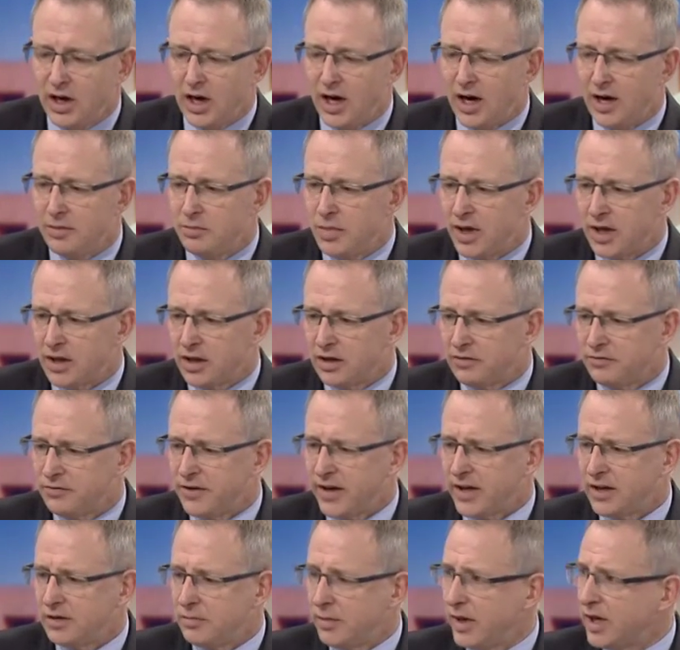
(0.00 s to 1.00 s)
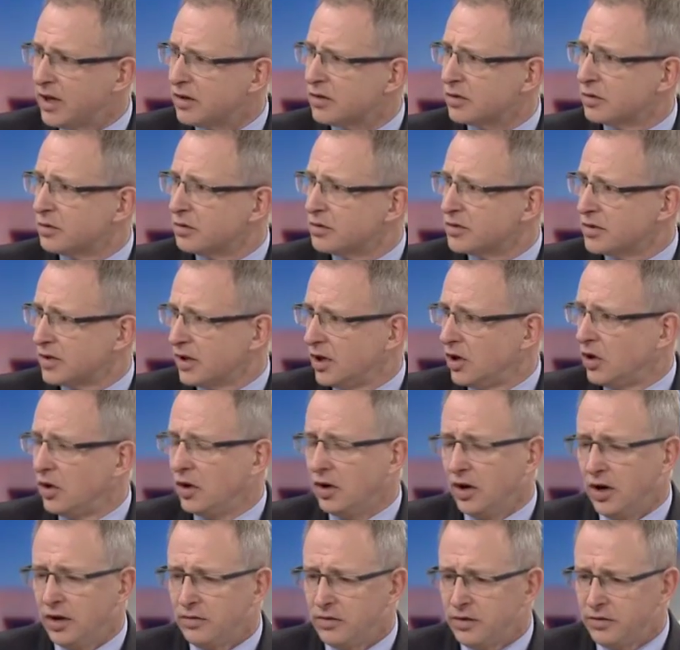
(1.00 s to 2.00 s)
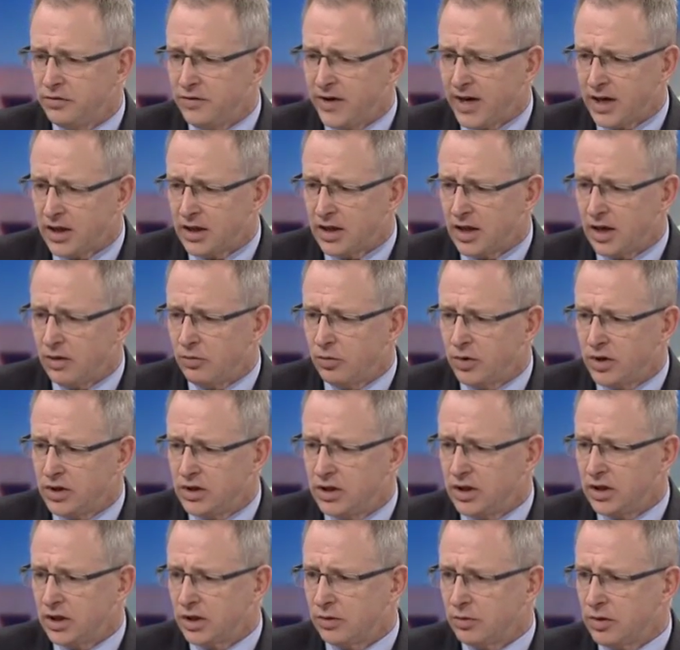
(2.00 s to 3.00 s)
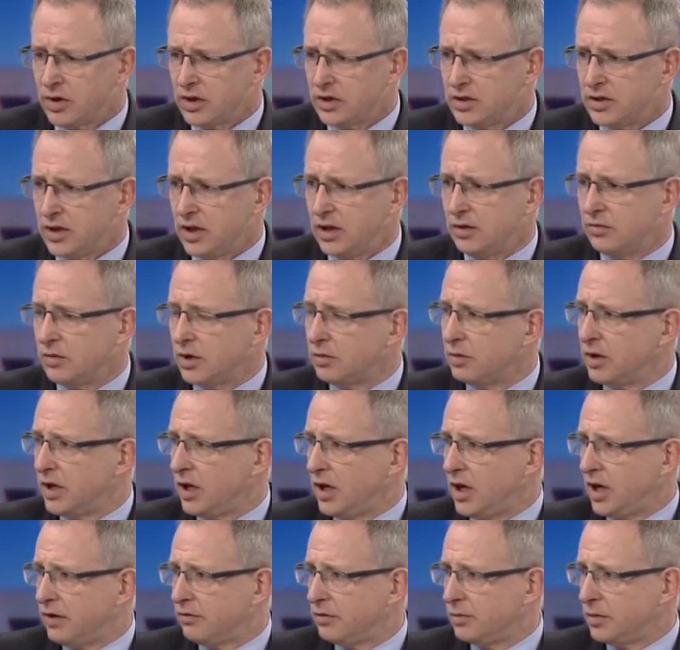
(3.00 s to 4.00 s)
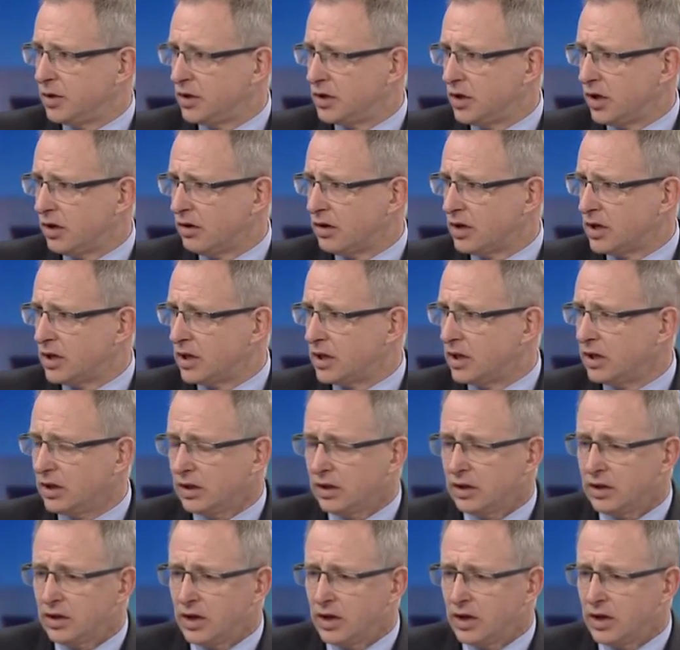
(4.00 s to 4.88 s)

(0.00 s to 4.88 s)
But the fundamentals of the fact that we're dealing with a Senate where we don't have a majority,